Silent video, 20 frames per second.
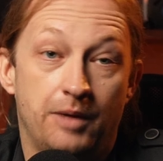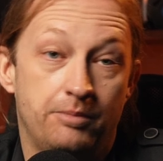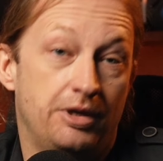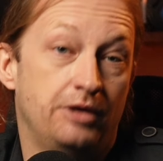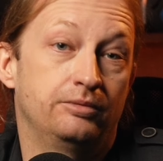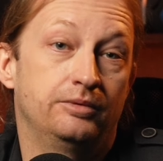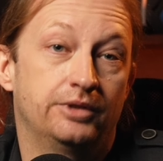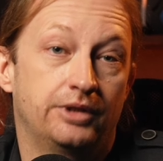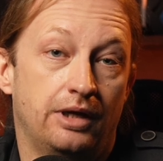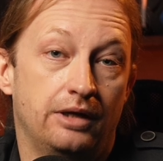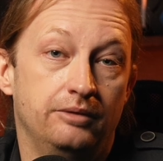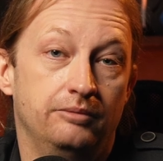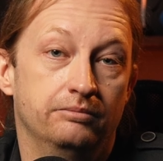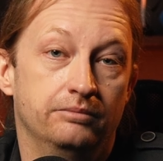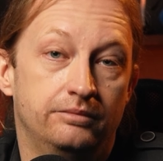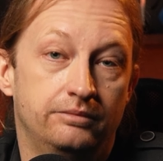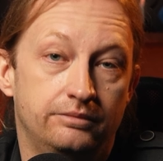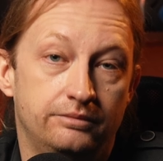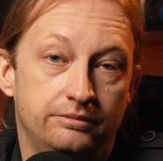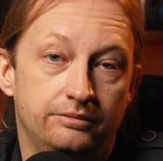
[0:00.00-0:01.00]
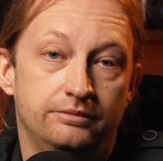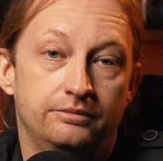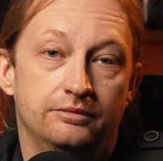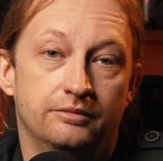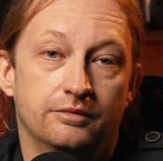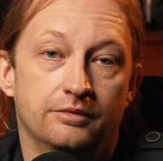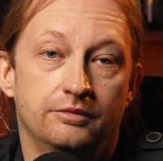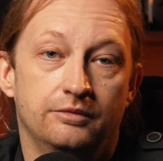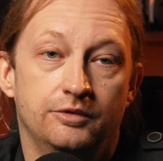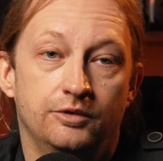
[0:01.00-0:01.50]
About time,
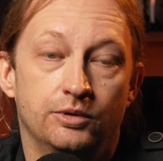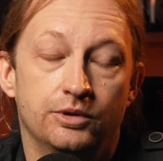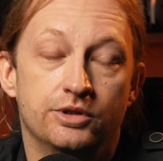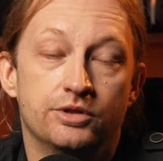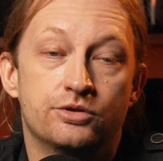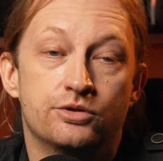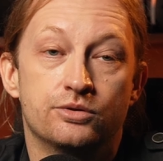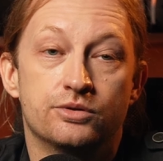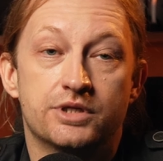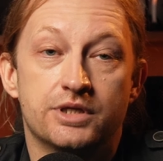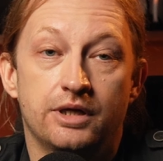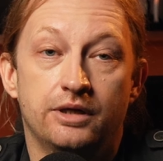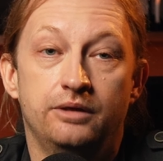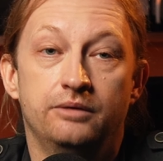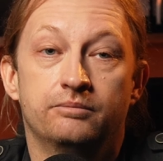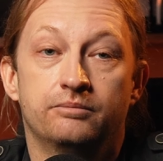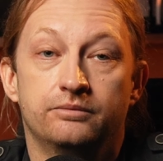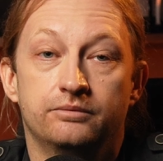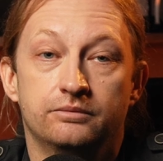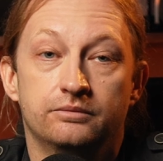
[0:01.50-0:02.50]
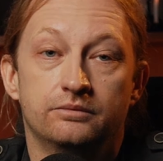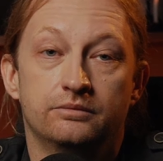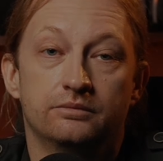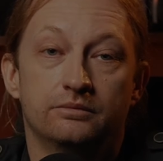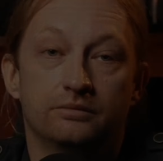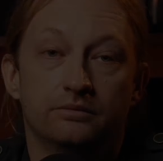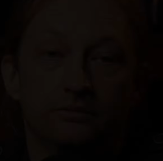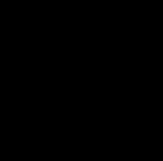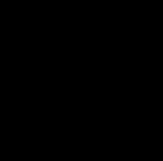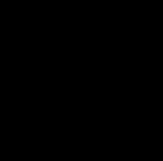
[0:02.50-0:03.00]
wouldn't you say?
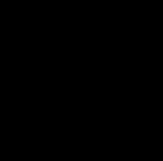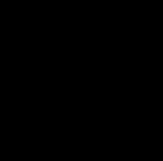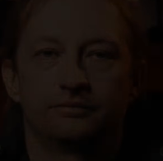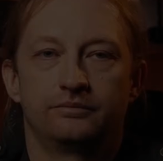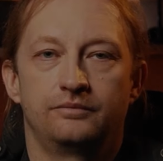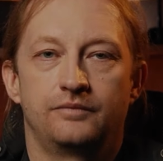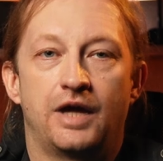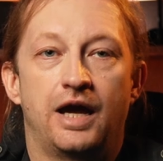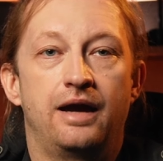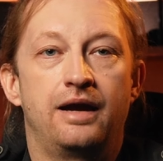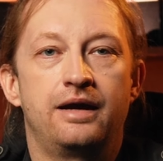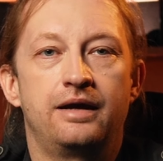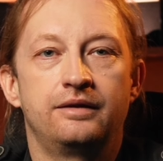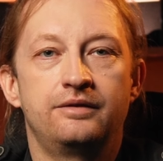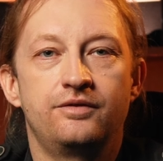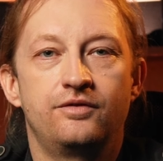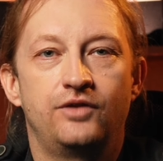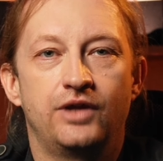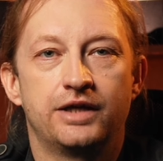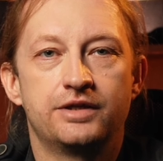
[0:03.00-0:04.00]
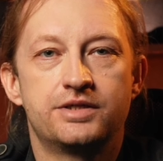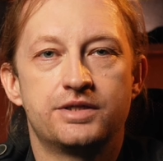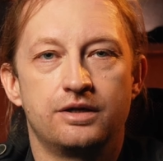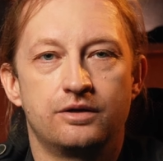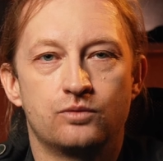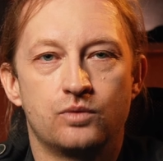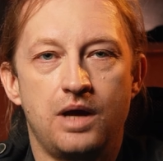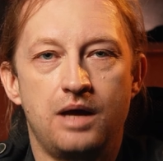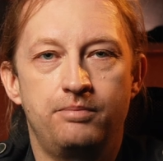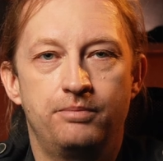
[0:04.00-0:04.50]
And that's a
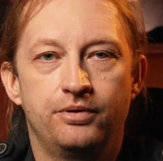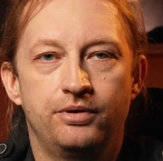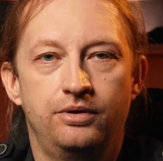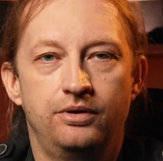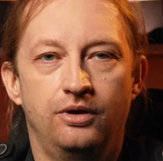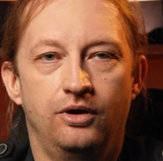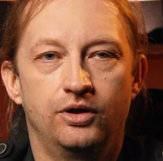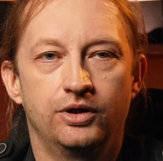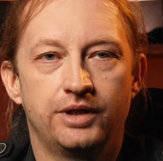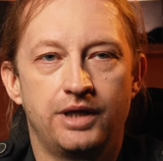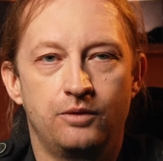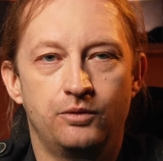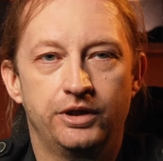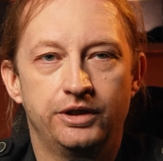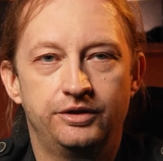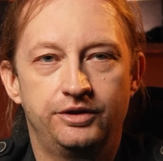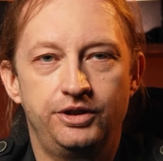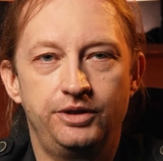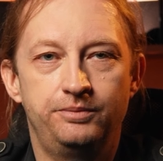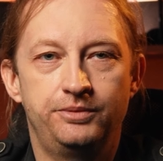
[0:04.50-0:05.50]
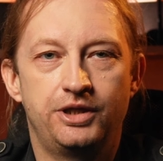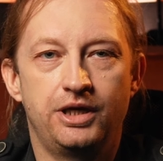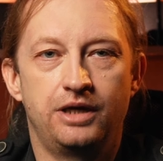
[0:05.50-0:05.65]
wrap on our deep